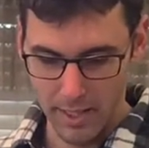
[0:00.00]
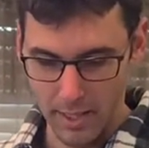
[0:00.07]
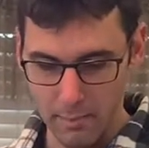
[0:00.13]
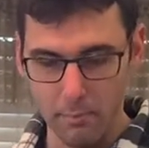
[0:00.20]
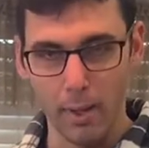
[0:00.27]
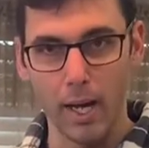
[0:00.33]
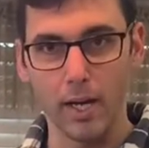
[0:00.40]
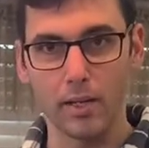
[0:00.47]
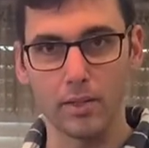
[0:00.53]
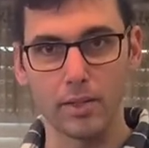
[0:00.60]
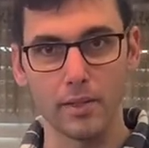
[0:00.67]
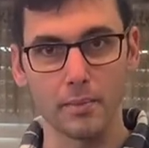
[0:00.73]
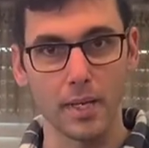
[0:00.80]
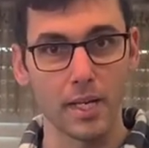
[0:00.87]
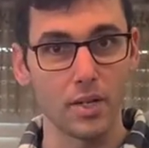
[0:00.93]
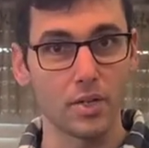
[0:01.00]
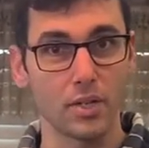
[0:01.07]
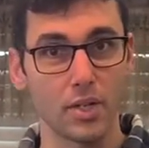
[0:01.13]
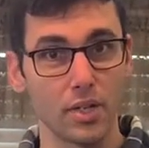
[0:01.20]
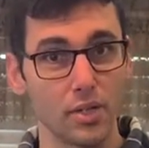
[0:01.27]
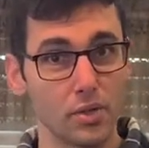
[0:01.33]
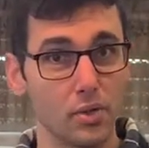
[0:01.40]
a bottle. I'm going to show
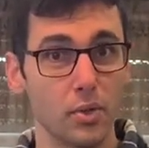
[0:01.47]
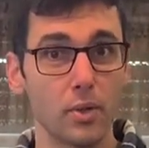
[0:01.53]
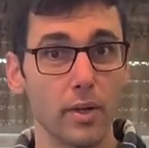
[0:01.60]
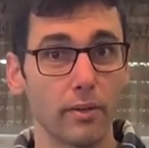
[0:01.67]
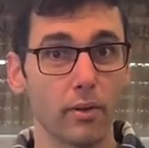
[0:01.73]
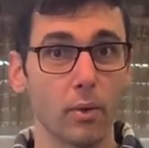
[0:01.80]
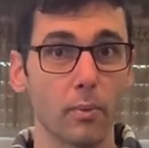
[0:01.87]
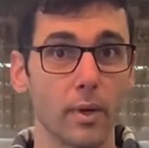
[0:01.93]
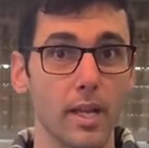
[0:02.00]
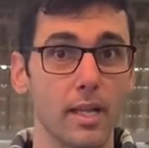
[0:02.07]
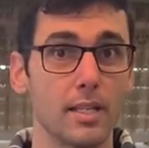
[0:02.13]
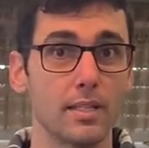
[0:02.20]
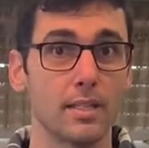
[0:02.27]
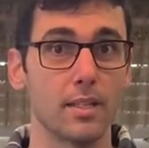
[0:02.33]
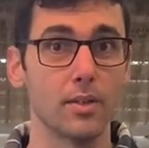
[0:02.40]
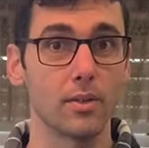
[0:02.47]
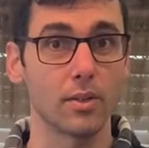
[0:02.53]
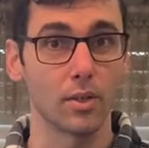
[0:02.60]
you two different ways that you can